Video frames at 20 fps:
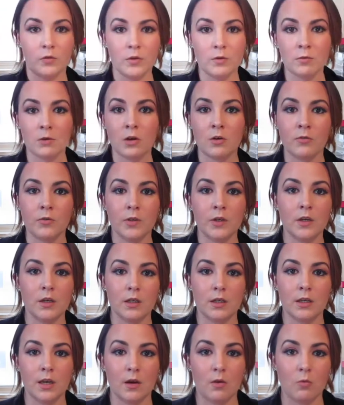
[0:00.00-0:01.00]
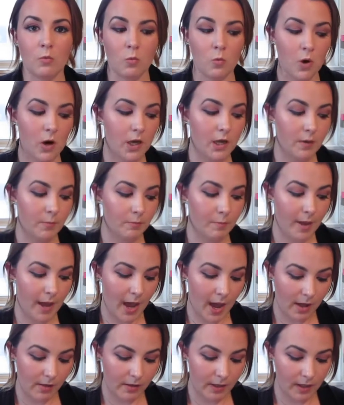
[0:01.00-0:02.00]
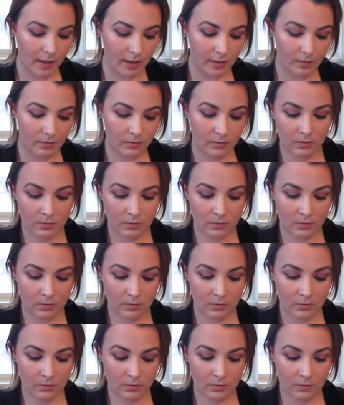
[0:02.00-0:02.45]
you were only going to get one palette,